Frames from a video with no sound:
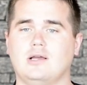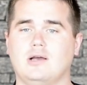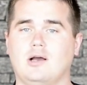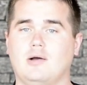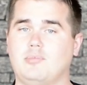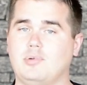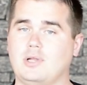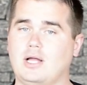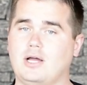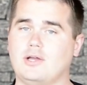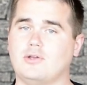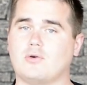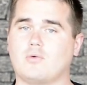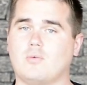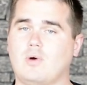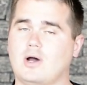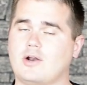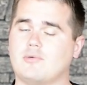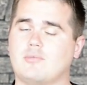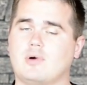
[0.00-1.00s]

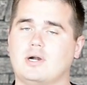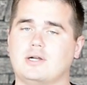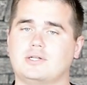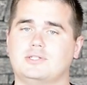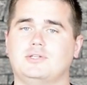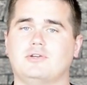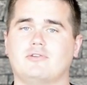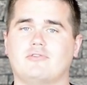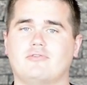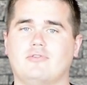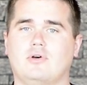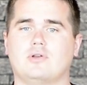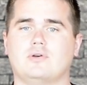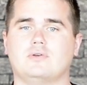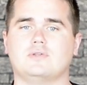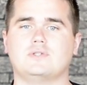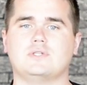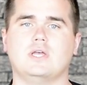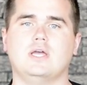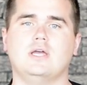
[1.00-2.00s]
watermark to your
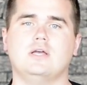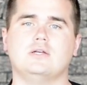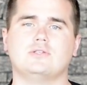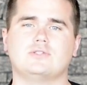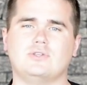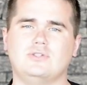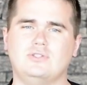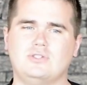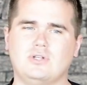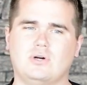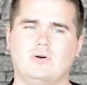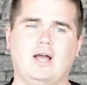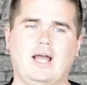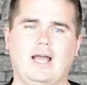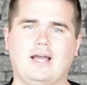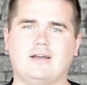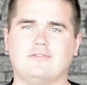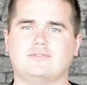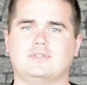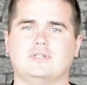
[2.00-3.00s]
photos, so you don't
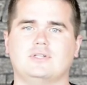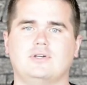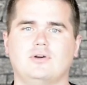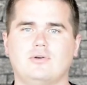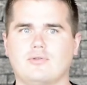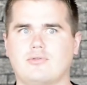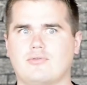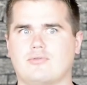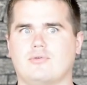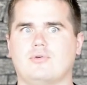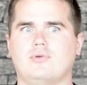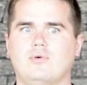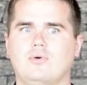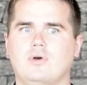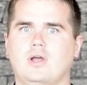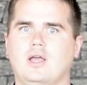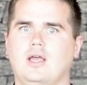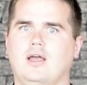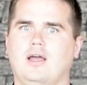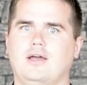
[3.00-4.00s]
have to go
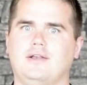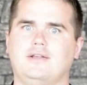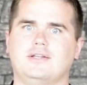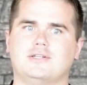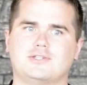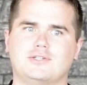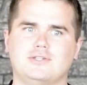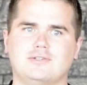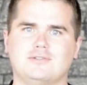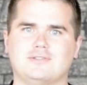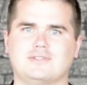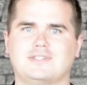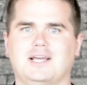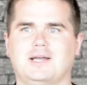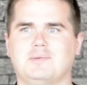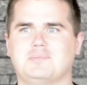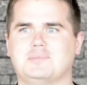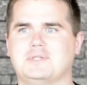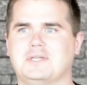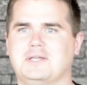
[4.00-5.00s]
through additional
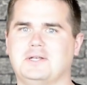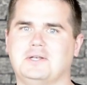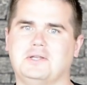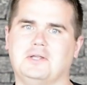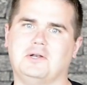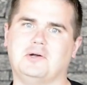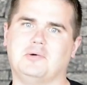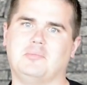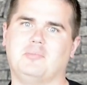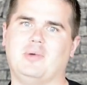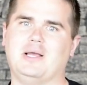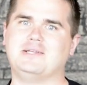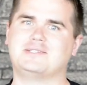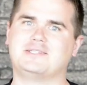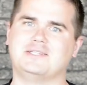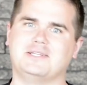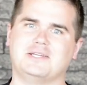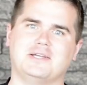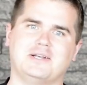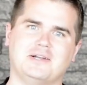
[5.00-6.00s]
steps and, you know,
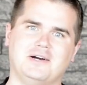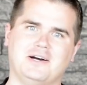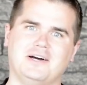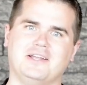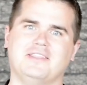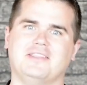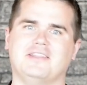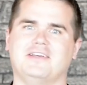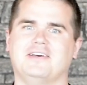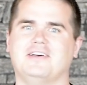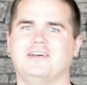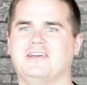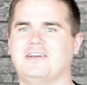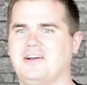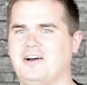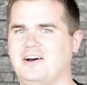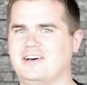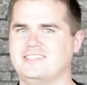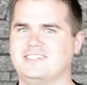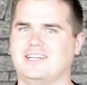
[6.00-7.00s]
pasting it
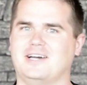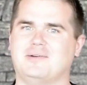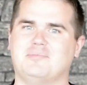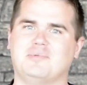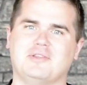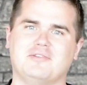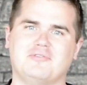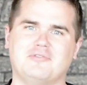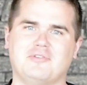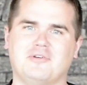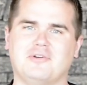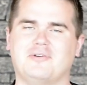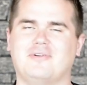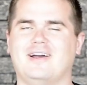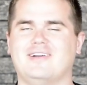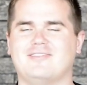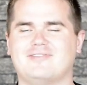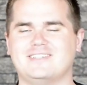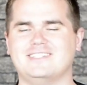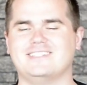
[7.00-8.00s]
on top of the photo
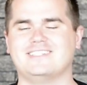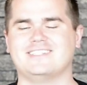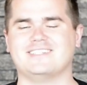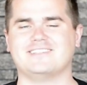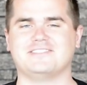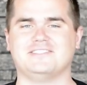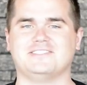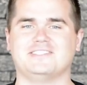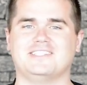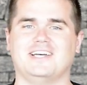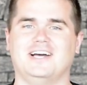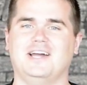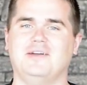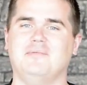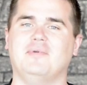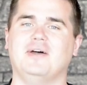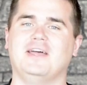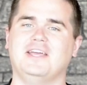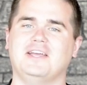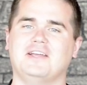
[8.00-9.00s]
every single
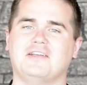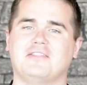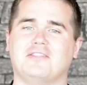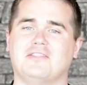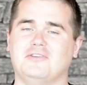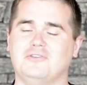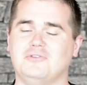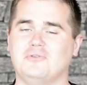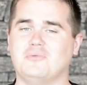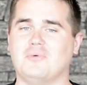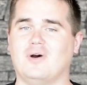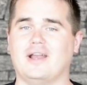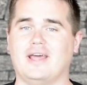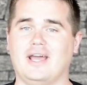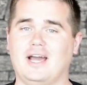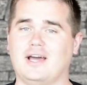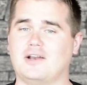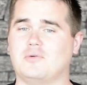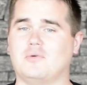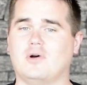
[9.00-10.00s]
time that you want to
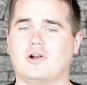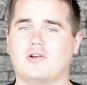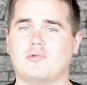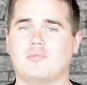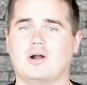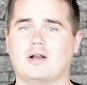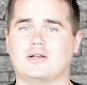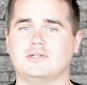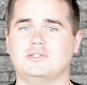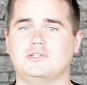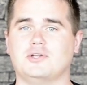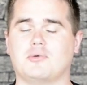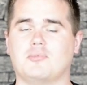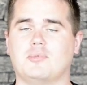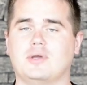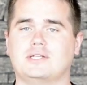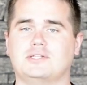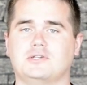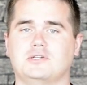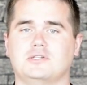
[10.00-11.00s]
add a watermark to your
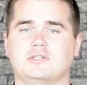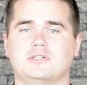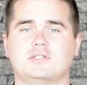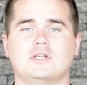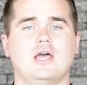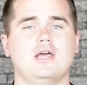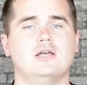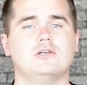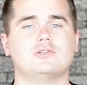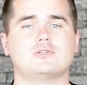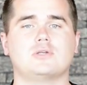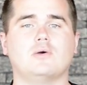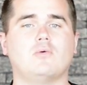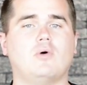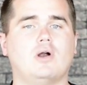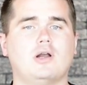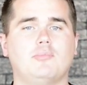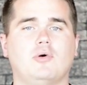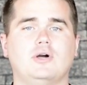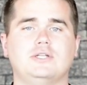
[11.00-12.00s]
pictures. So I
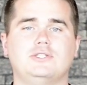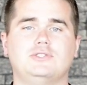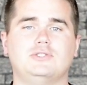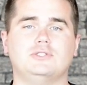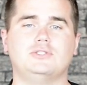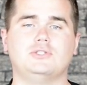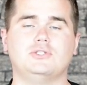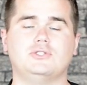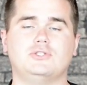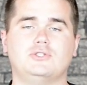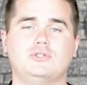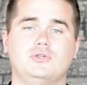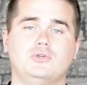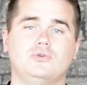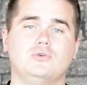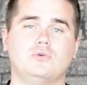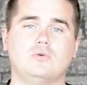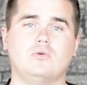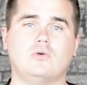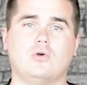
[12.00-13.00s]
want to point you to
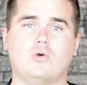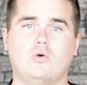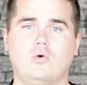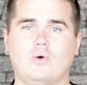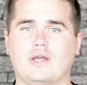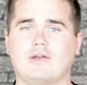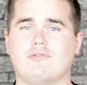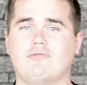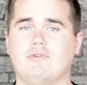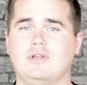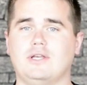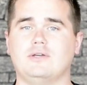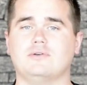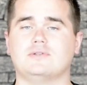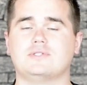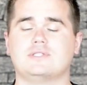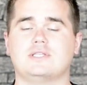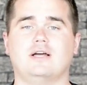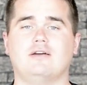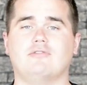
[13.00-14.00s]
two quick
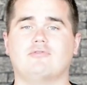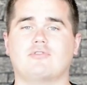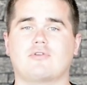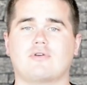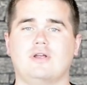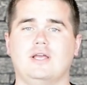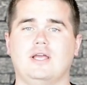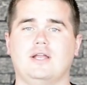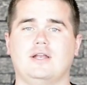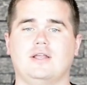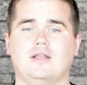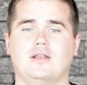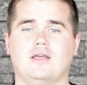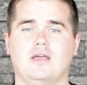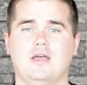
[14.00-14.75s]
videos that I've created